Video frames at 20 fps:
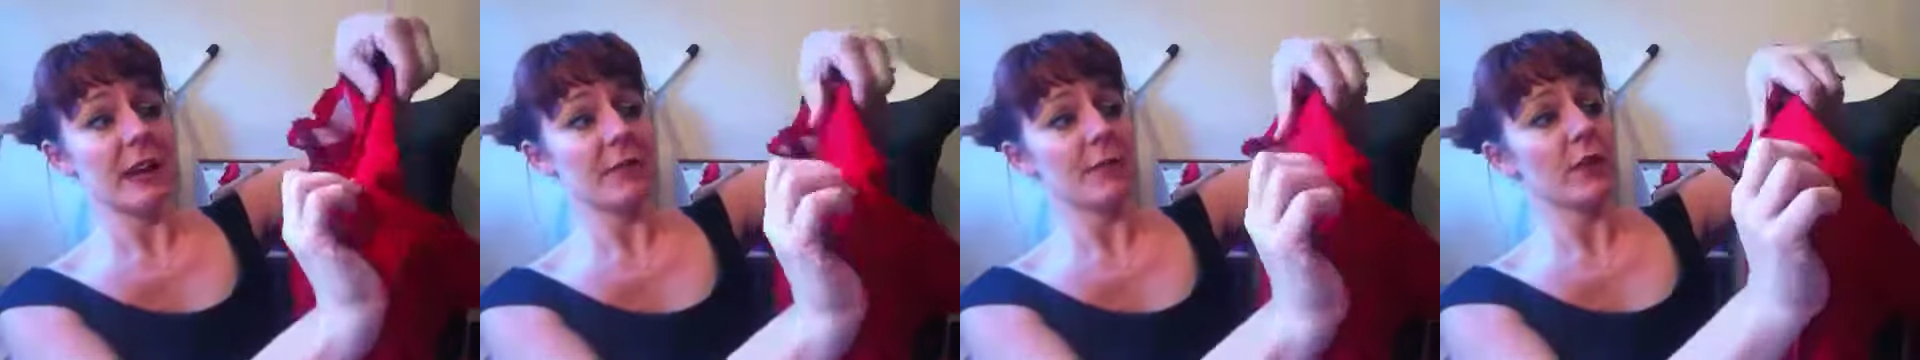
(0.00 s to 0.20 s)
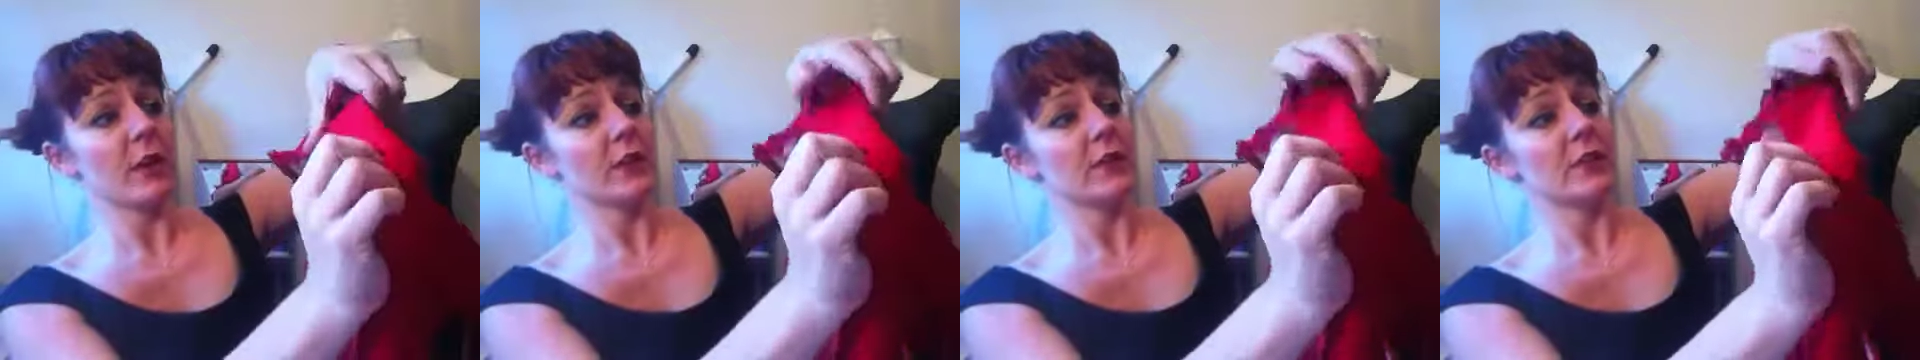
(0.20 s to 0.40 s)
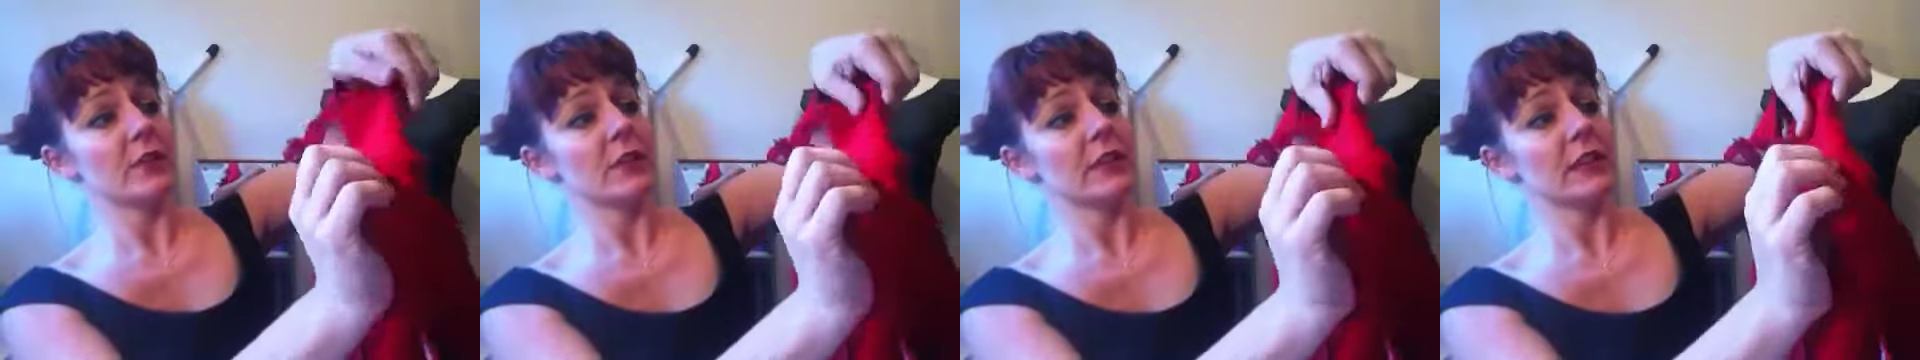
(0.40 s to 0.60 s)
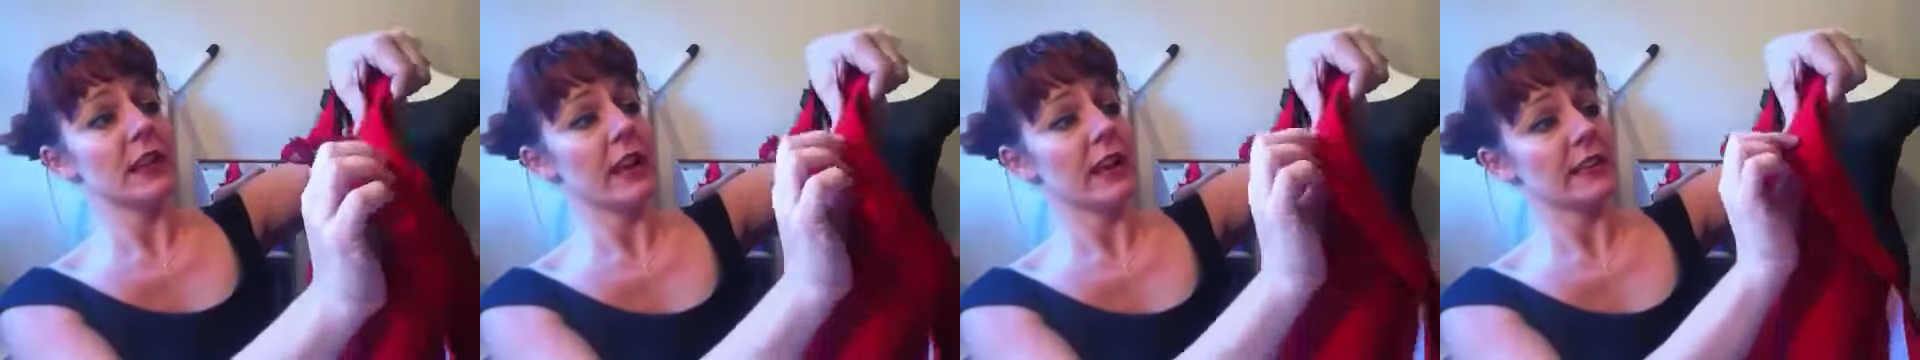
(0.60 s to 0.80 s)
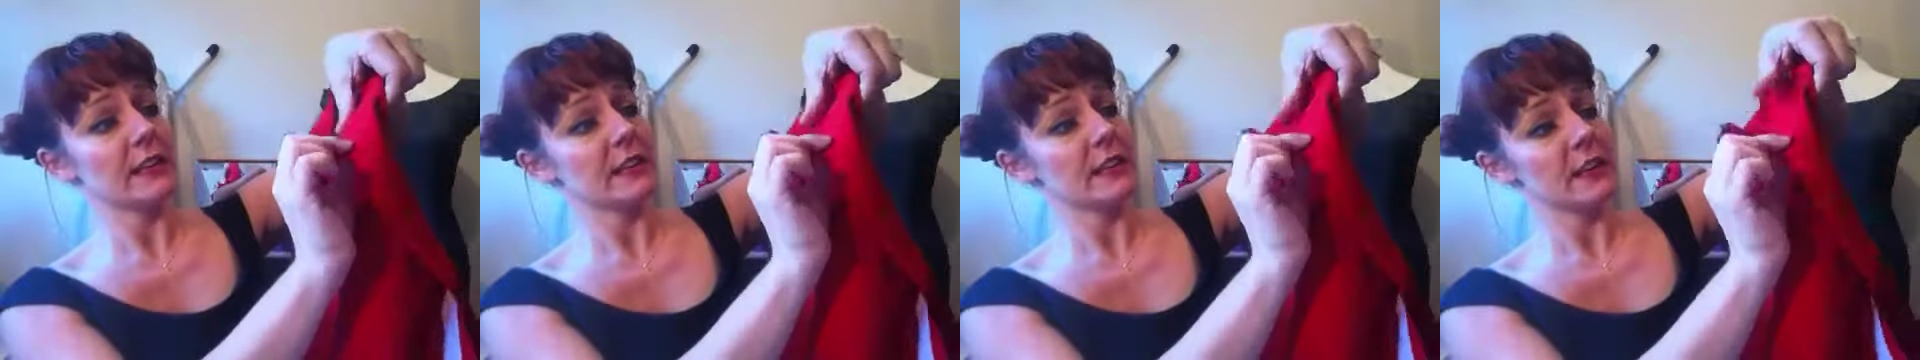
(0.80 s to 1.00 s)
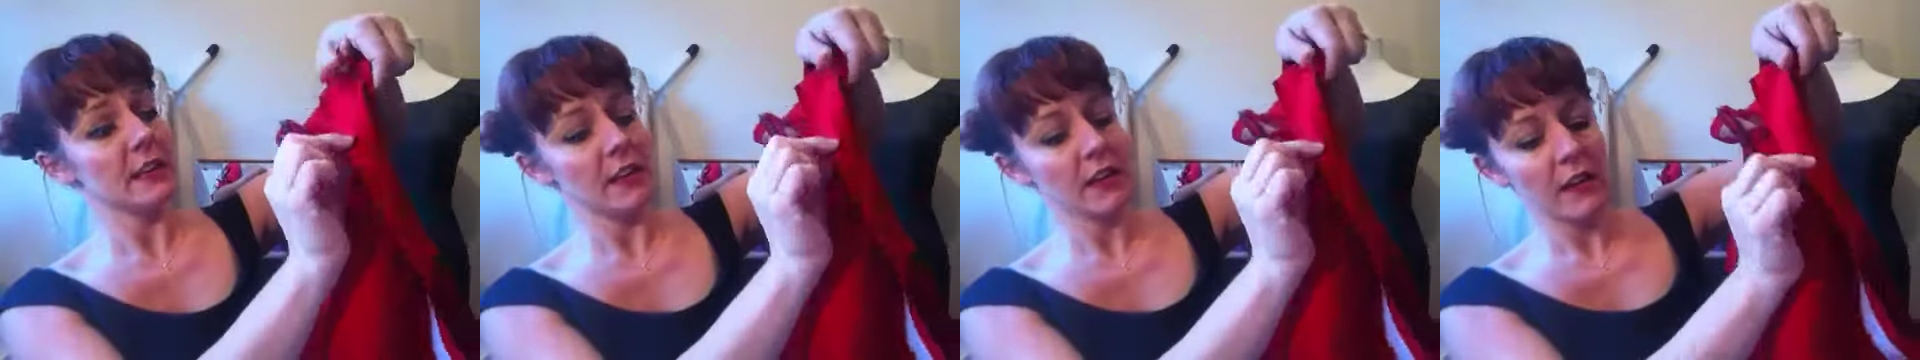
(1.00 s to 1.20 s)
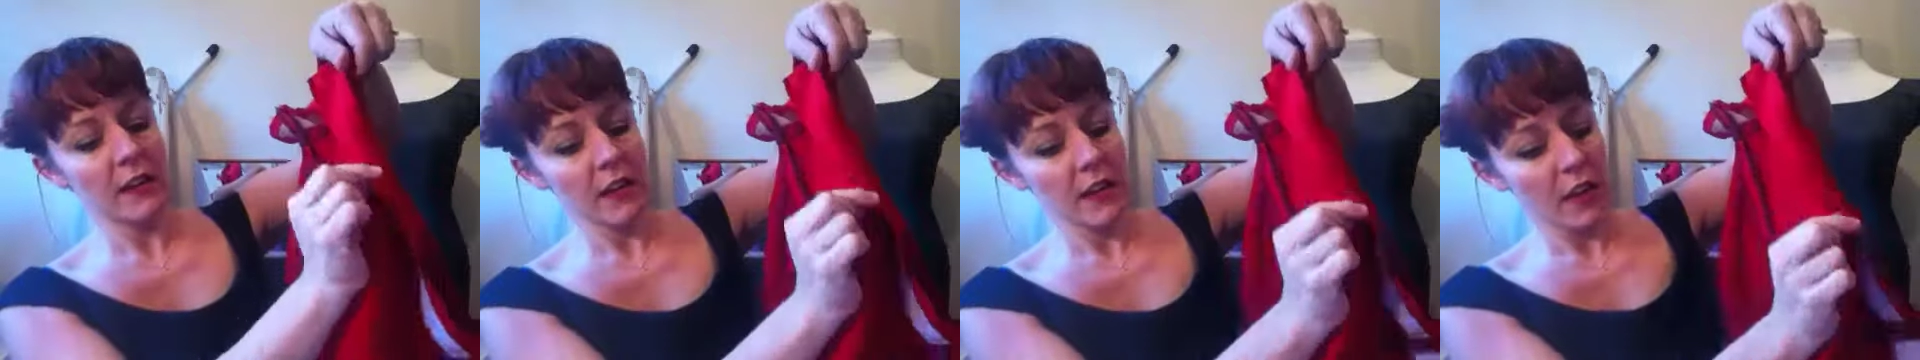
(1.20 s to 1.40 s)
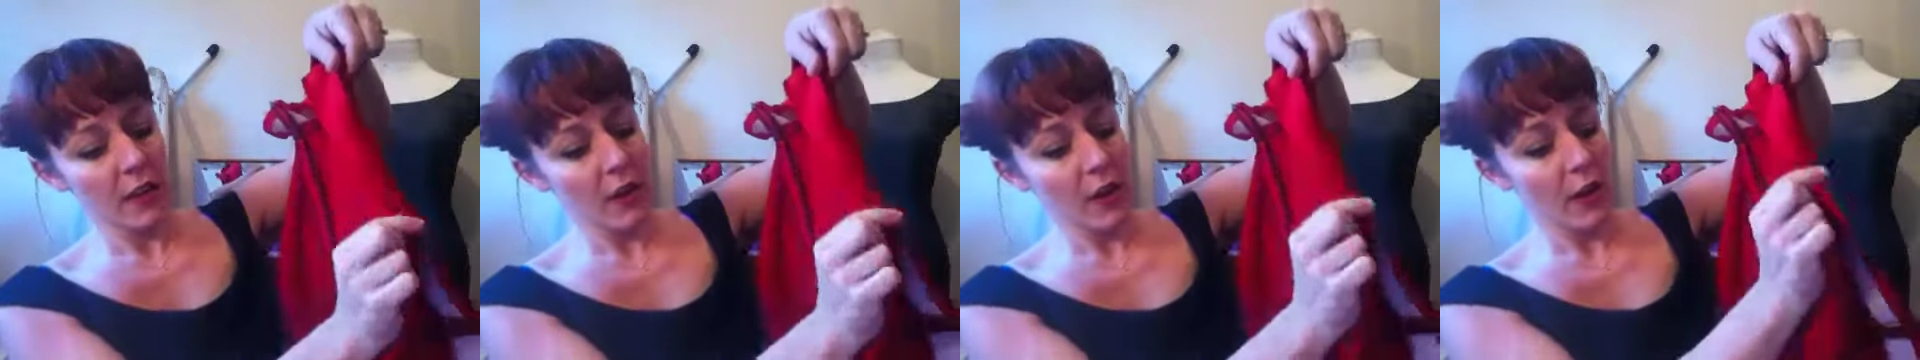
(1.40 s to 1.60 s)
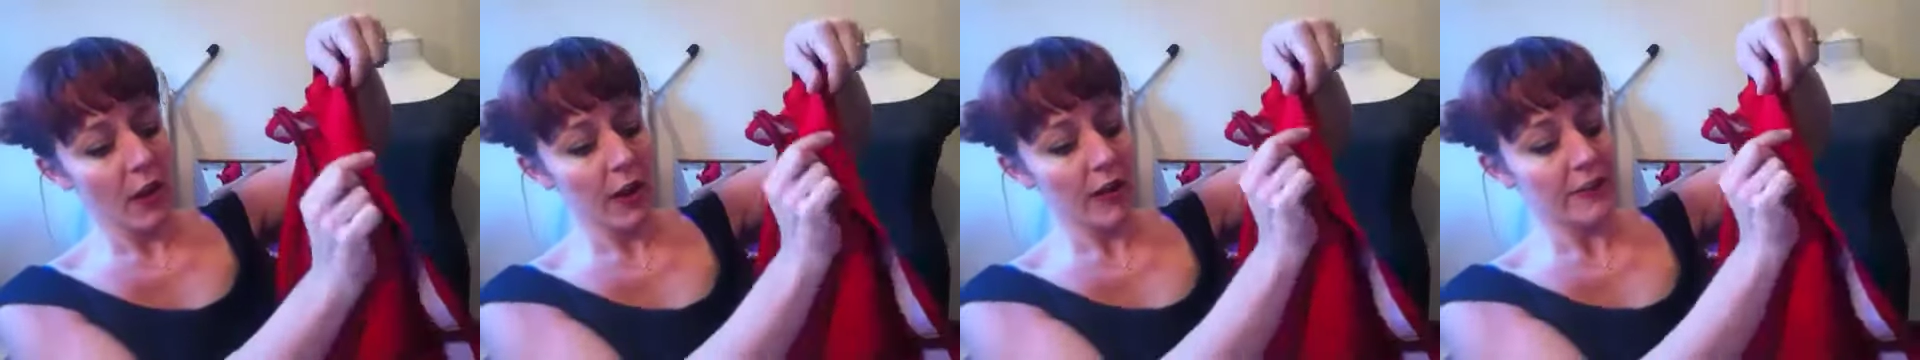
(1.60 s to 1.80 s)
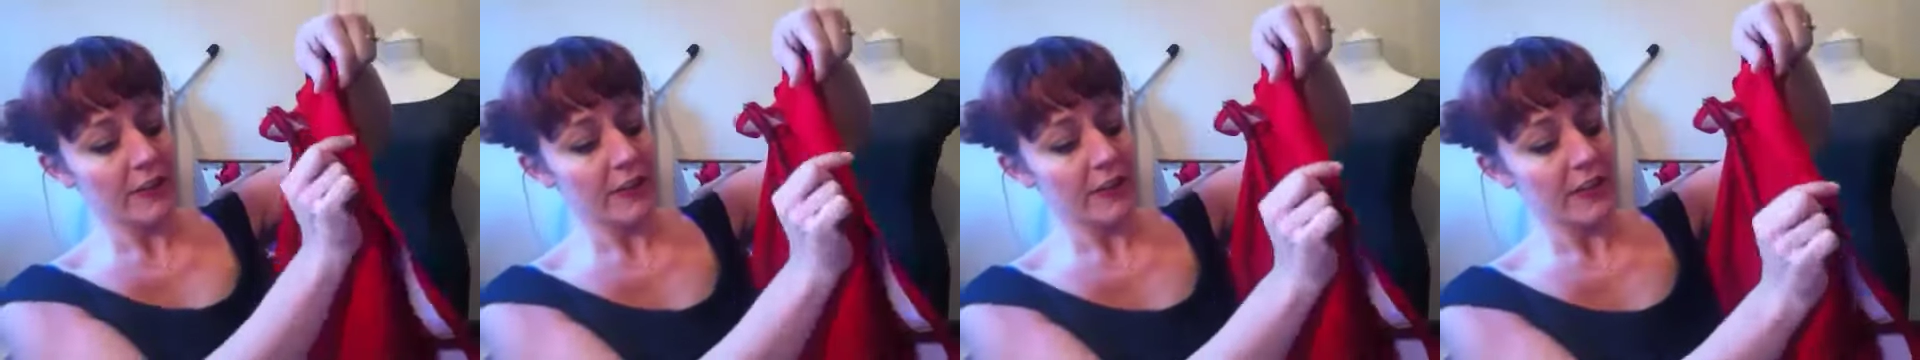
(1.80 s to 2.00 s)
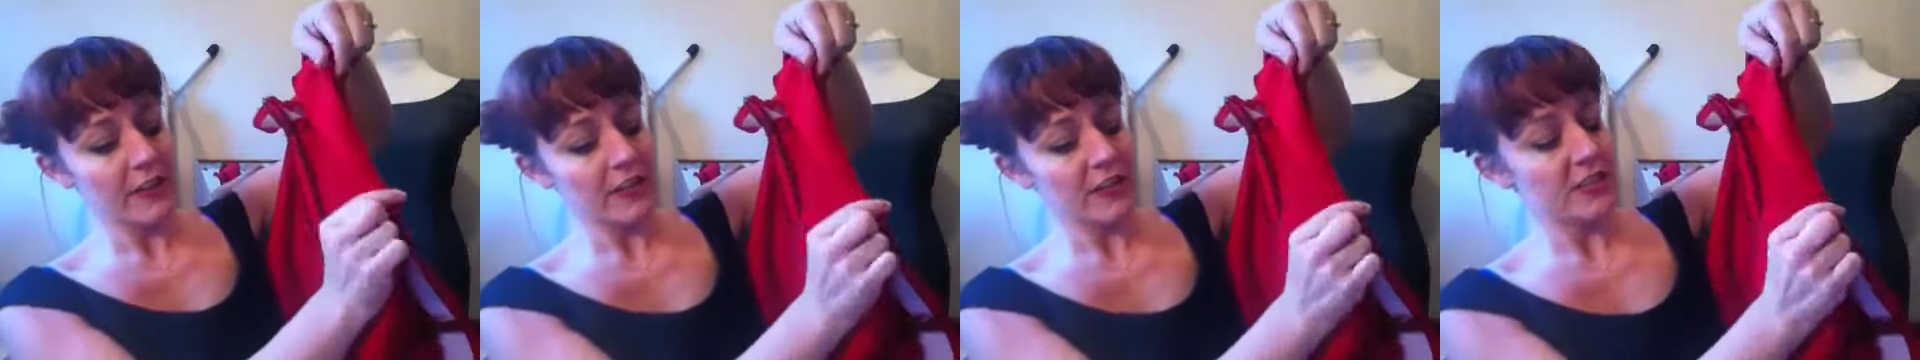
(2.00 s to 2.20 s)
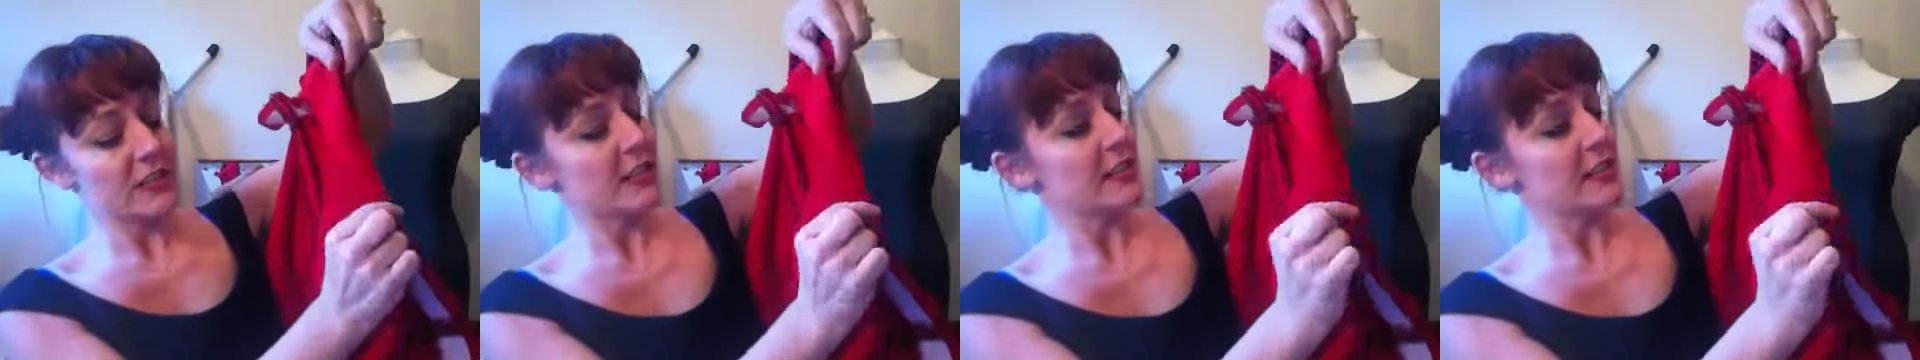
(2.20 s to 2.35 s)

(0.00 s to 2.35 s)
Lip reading: I'm not sure yet how I finished